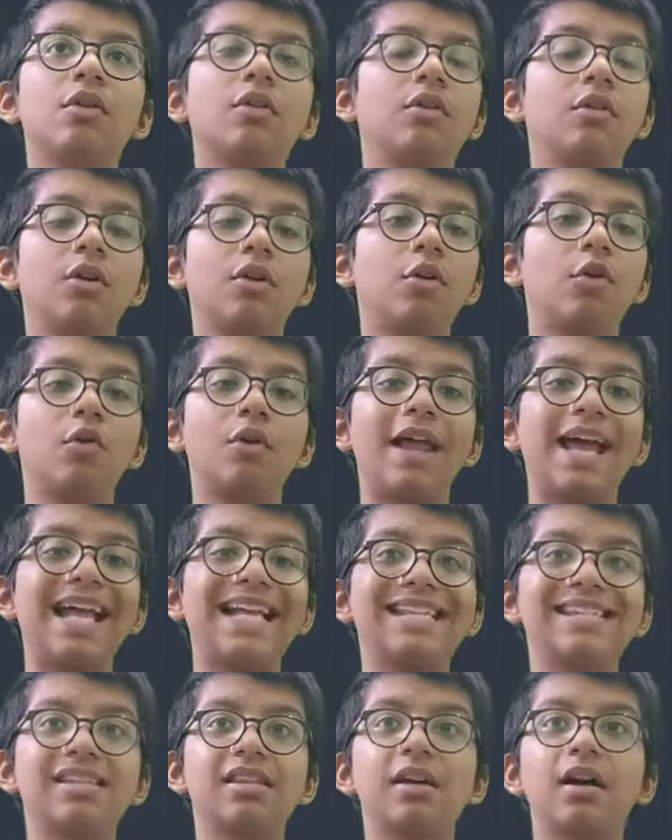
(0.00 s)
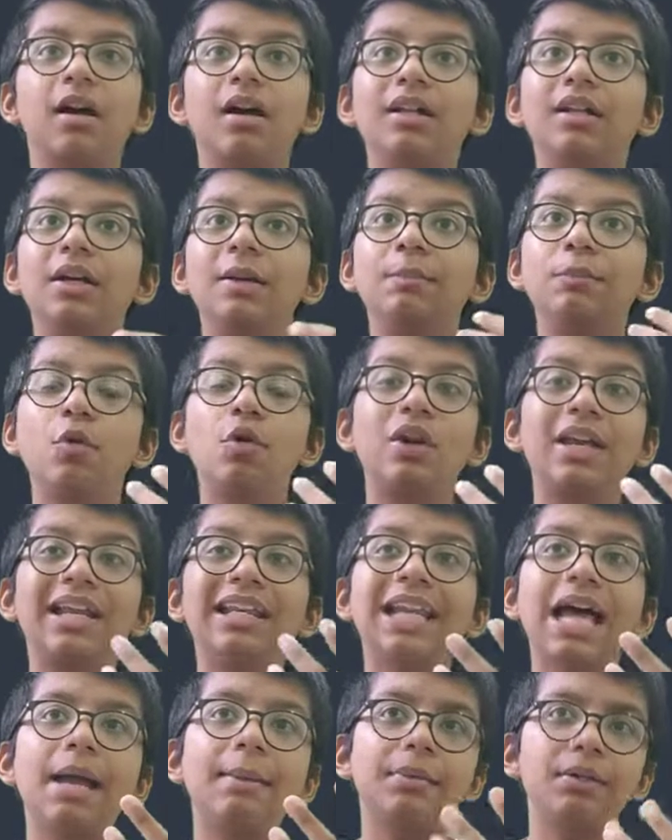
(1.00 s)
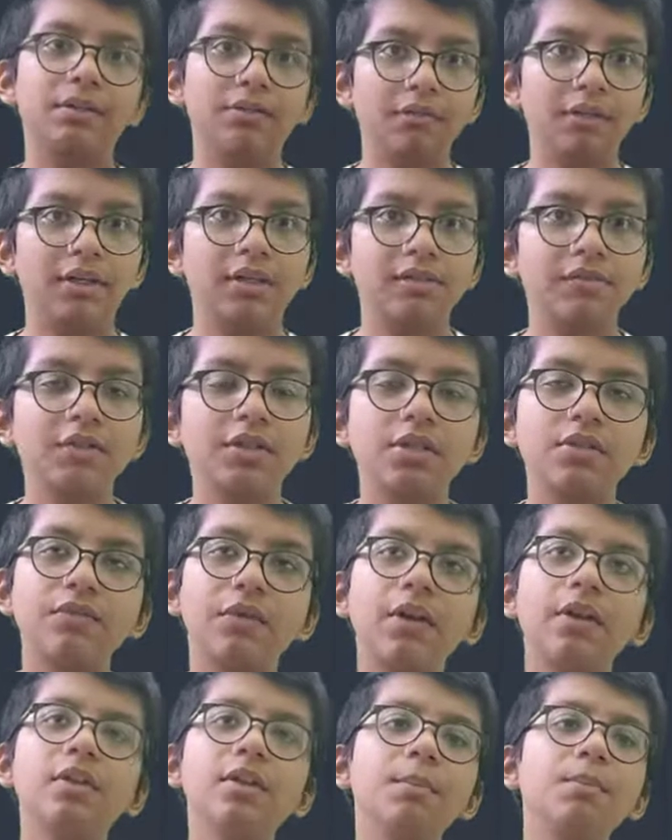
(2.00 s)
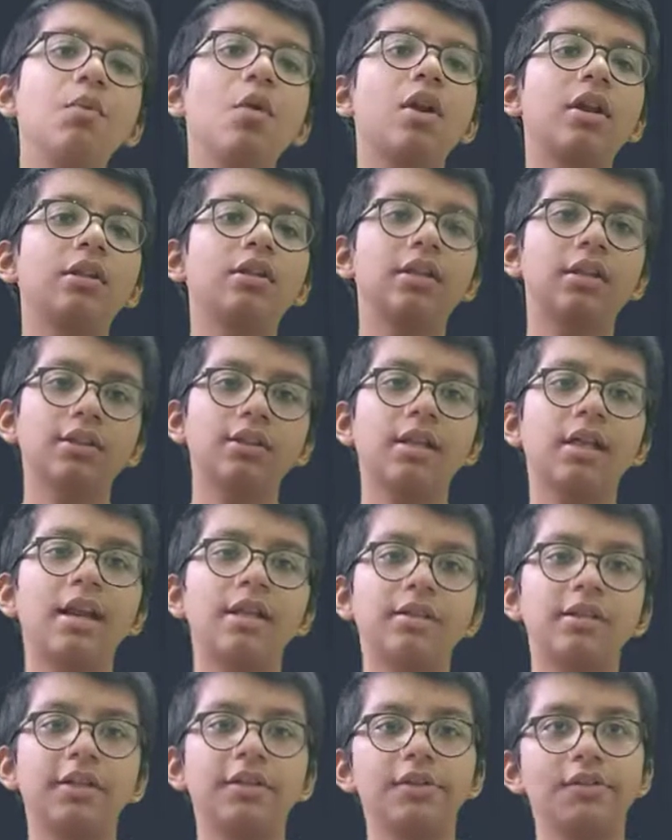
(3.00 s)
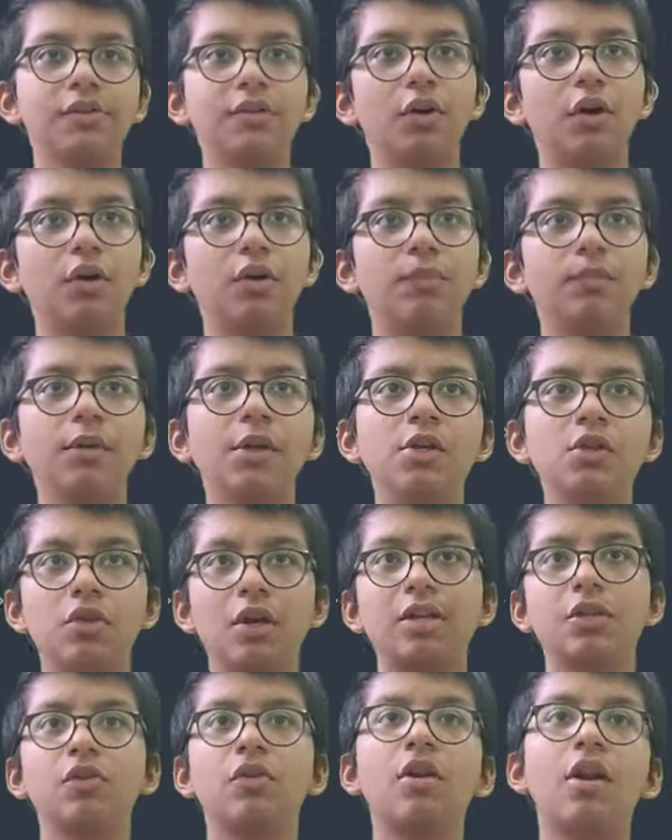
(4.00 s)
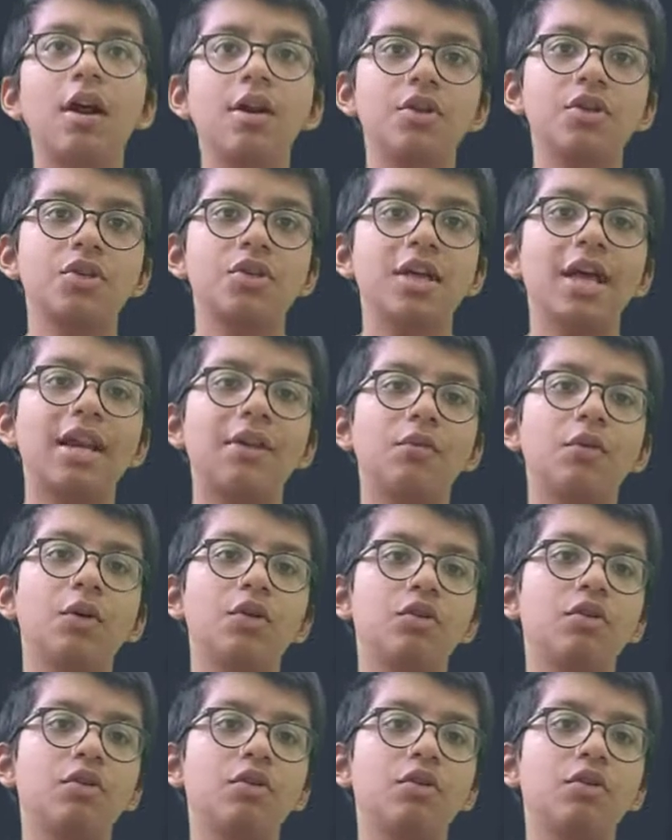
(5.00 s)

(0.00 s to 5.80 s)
known as the importing libraries, which is one of the important things that I think so that you can understand what